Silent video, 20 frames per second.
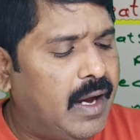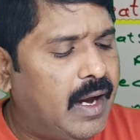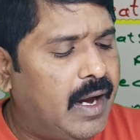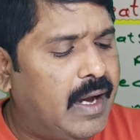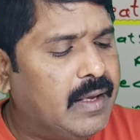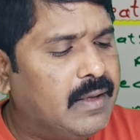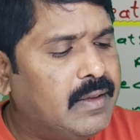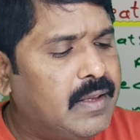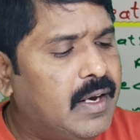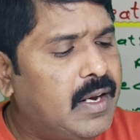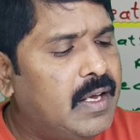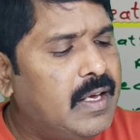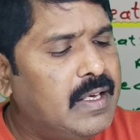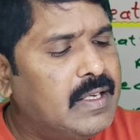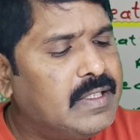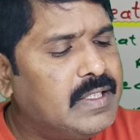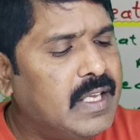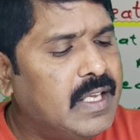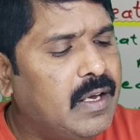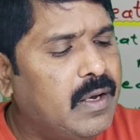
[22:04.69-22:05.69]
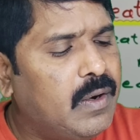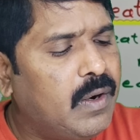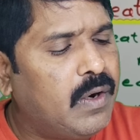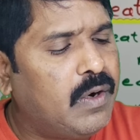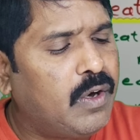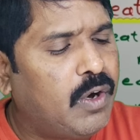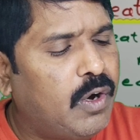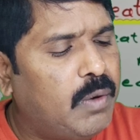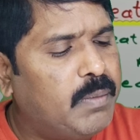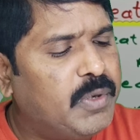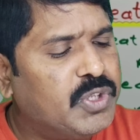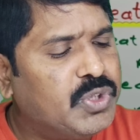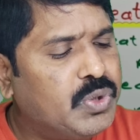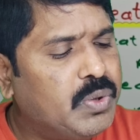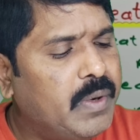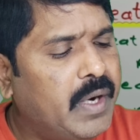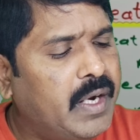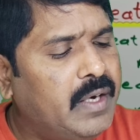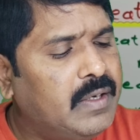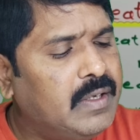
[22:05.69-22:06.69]
I3 is equal to how much
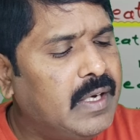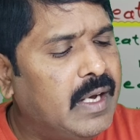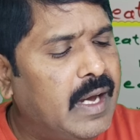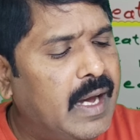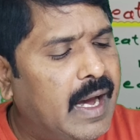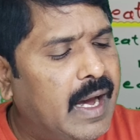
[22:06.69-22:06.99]
student?